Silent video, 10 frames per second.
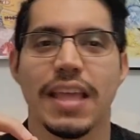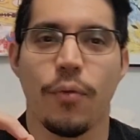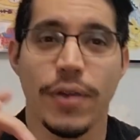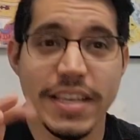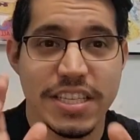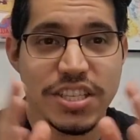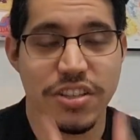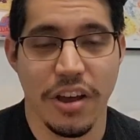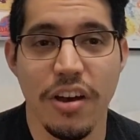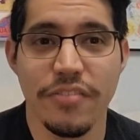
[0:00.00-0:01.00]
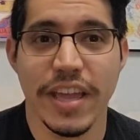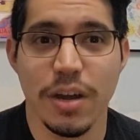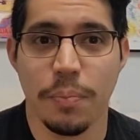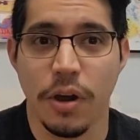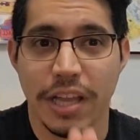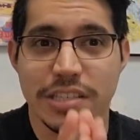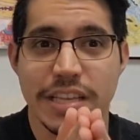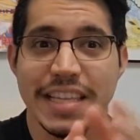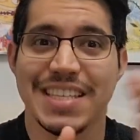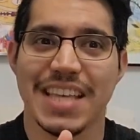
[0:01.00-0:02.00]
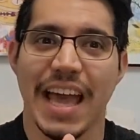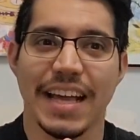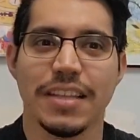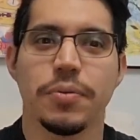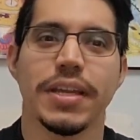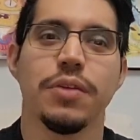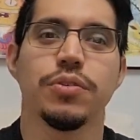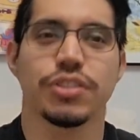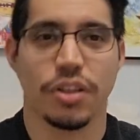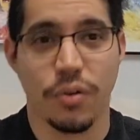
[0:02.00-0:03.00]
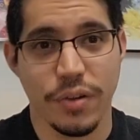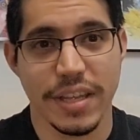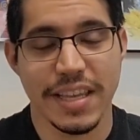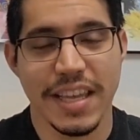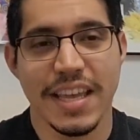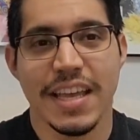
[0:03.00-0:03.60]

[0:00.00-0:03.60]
that we saw Vegapunk is exactly when he was throwing